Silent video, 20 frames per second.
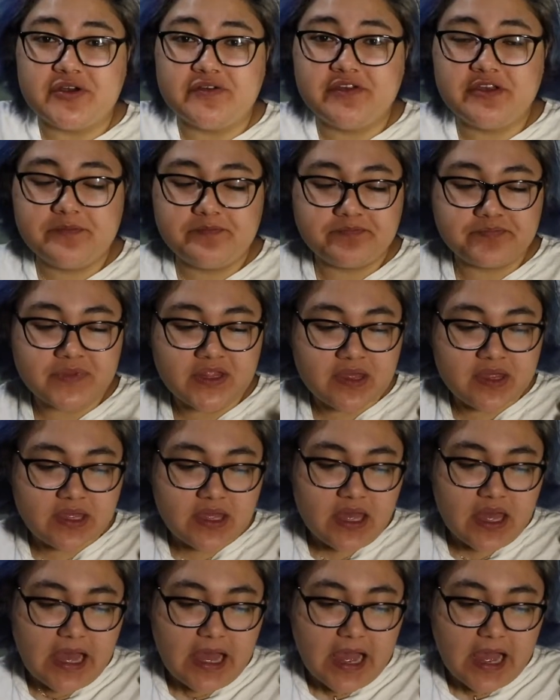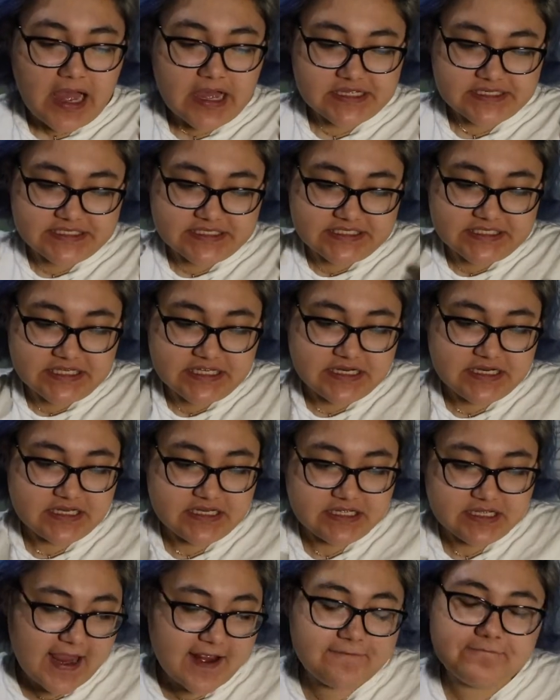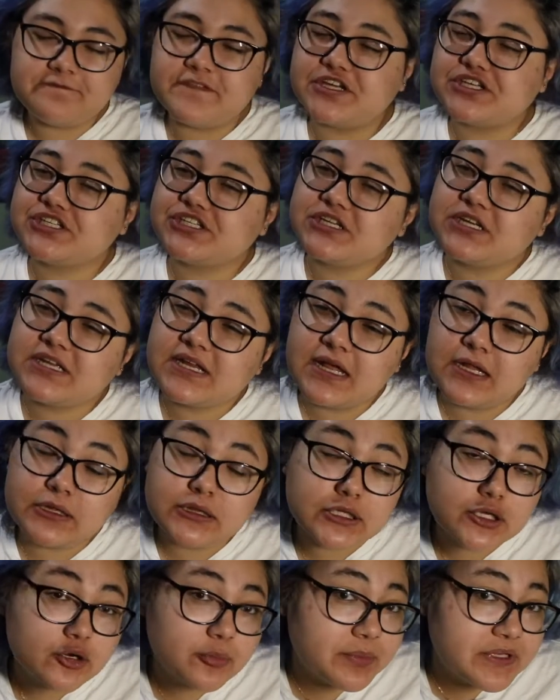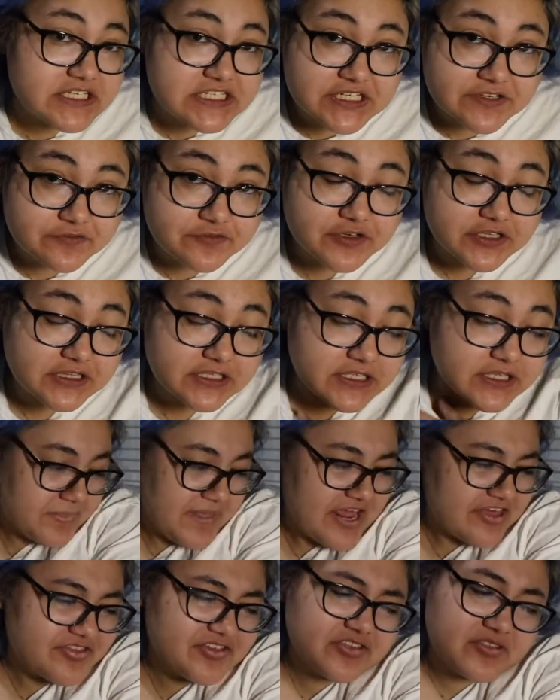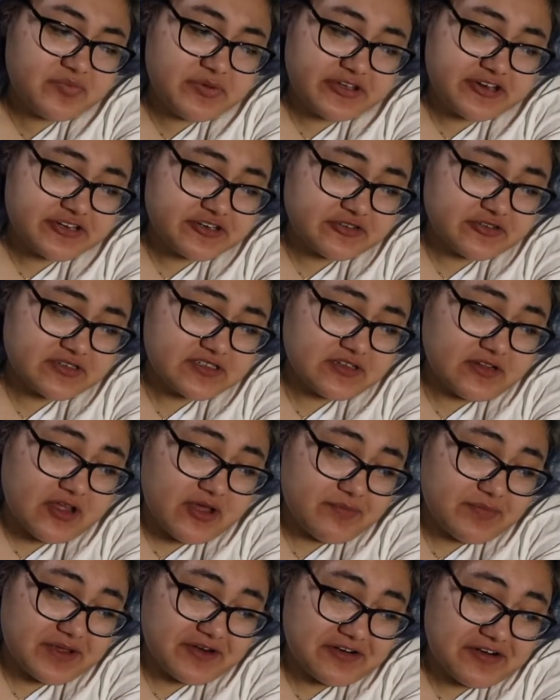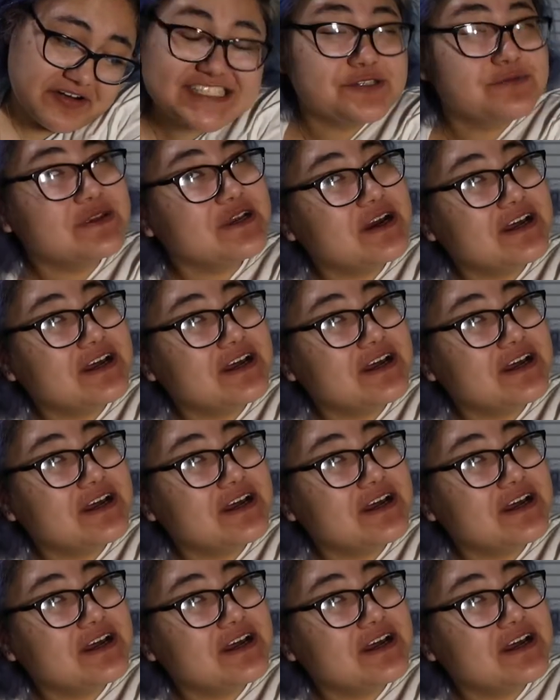of it. I did envision it a little bit differently. I think the picture looks a lot better, to be